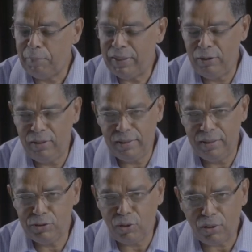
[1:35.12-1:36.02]
Well,
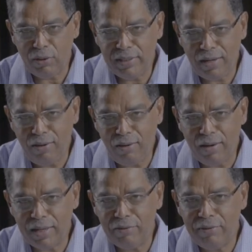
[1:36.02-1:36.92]
he is not only the
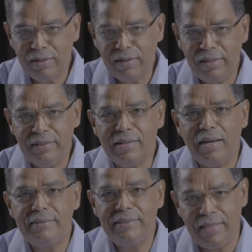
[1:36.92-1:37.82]
lawgiver, he is the
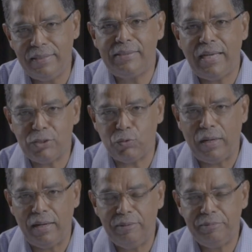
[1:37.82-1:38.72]
judge as well.